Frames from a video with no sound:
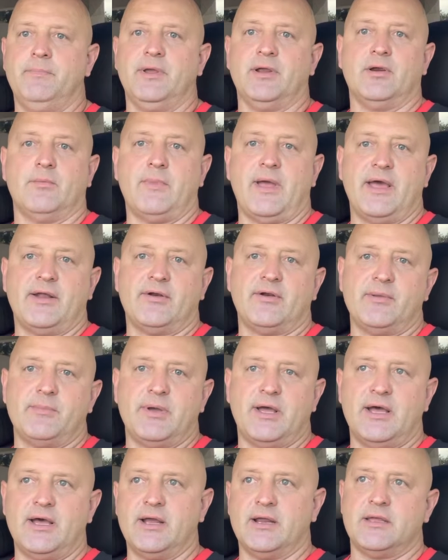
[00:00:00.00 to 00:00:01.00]
bigger battery
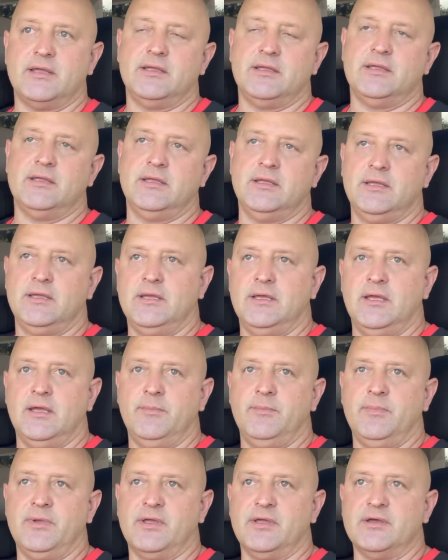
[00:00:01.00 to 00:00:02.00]
pack,
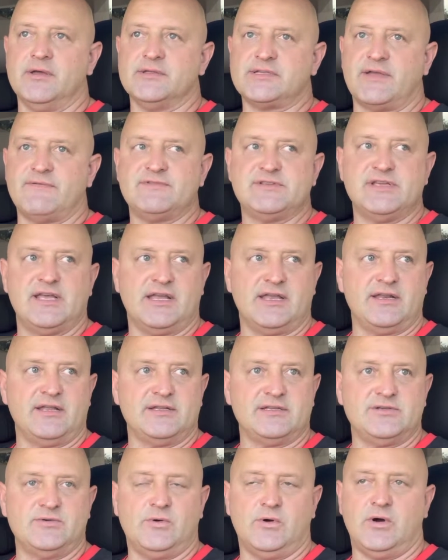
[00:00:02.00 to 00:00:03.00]
because I've taken
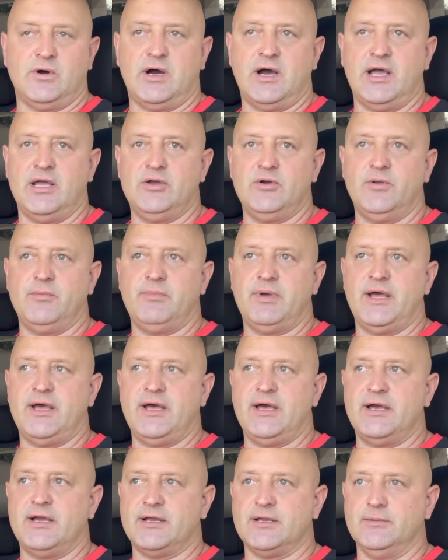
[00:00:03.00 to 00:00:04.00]
it to Ohio and
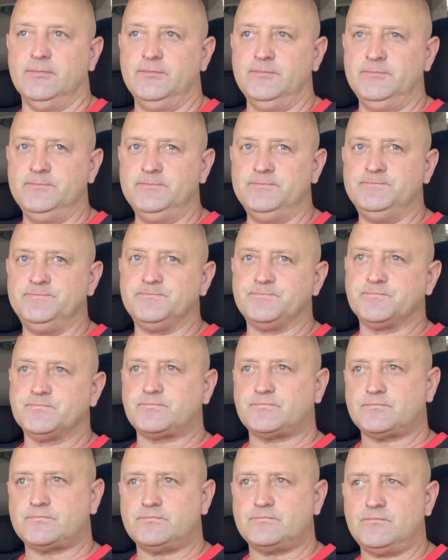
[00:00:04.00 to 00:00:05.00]
back,
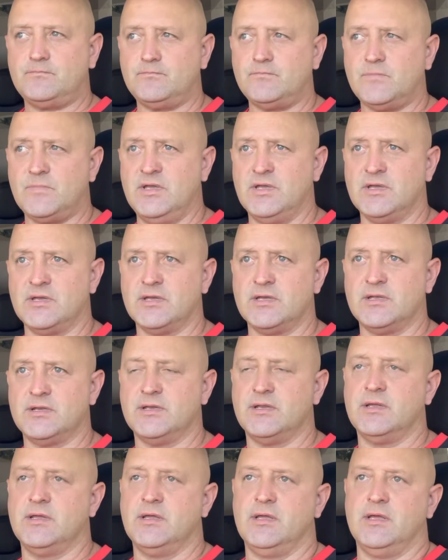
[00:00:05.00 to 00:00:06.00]

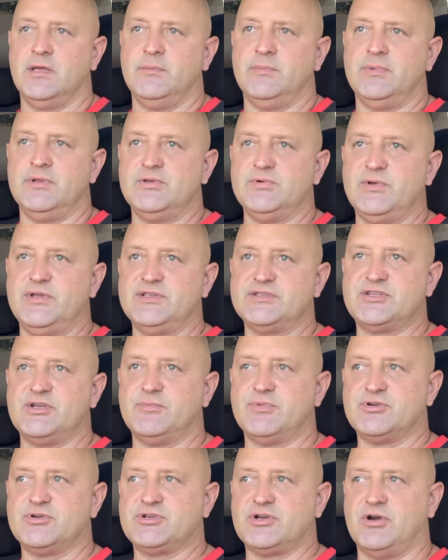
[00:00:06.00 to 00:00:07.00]
and between
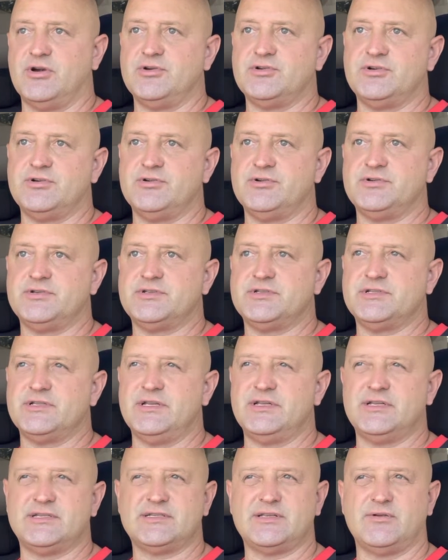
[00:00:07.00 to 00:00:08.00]
superchargers,
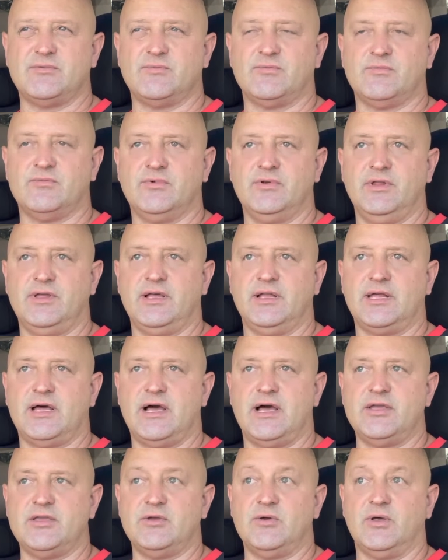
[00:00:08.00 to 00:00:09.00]
it doesn't really
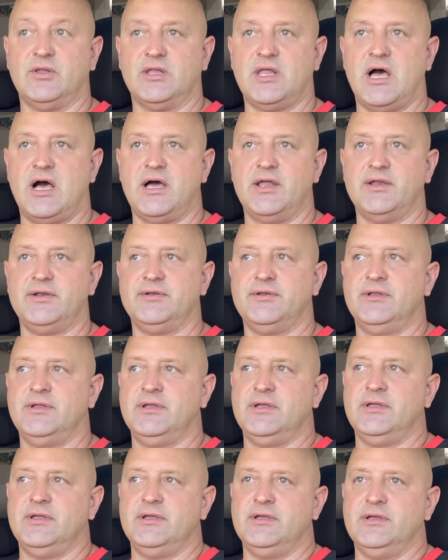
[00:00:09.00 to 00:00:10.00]
allow you a lot
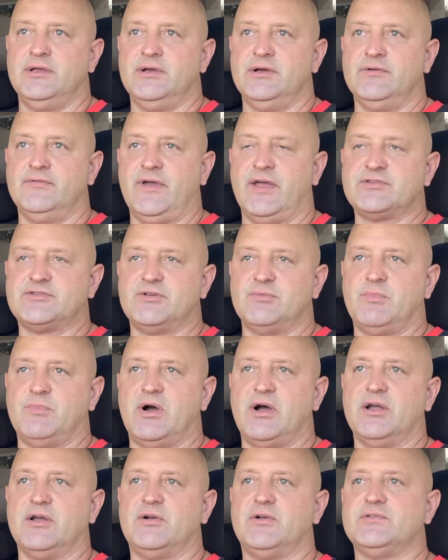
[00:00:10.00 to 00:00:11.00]
of extra
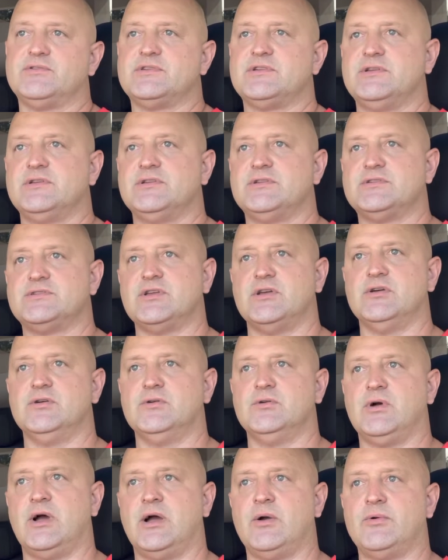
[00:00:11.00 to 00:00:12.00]
miles.
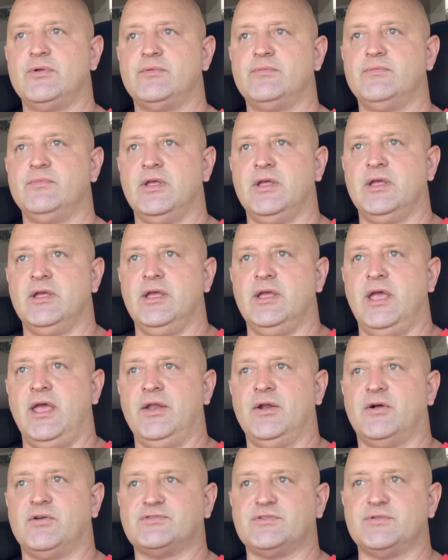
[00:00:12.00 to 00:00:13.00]
So I would,
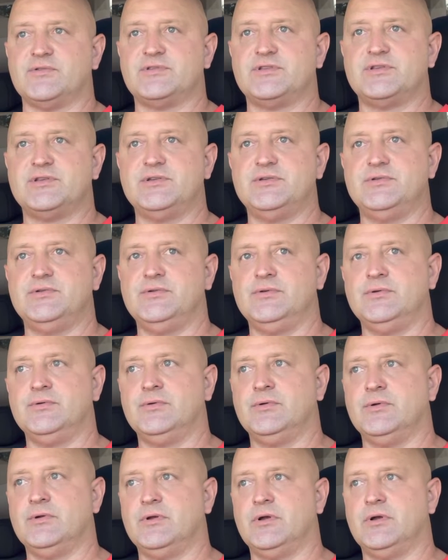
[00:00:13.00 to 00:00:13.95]
and also too,